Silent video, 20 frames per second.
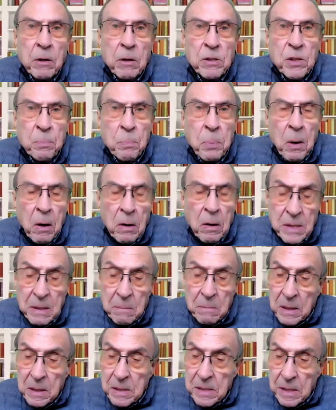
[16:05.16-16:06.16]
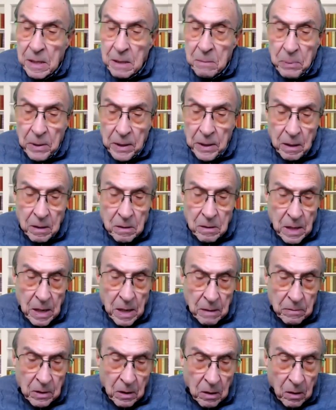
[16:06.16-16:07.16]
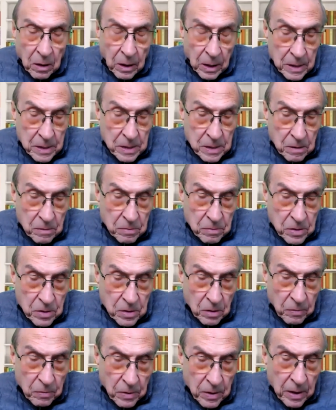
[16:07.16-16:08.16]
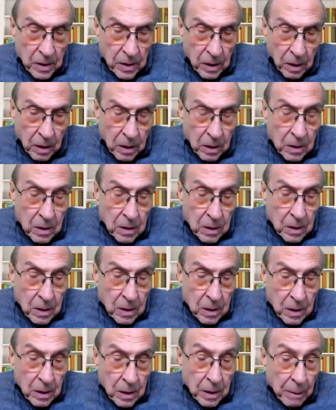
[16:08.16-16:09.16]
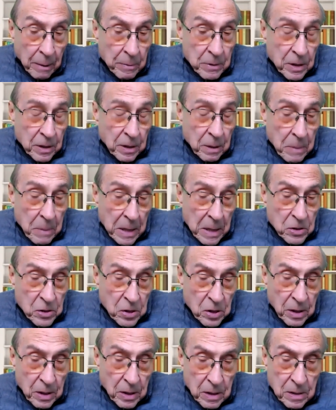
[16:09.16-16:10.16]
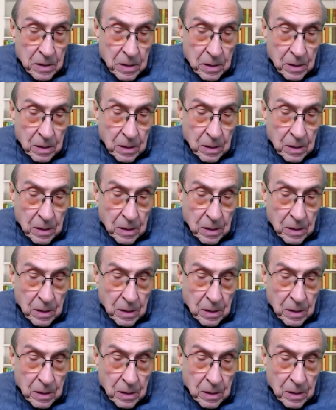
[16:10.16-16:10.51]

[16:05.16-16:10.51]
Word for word: you're surprising me, Sid, because I've got a list of stuff here and I was going to mention it.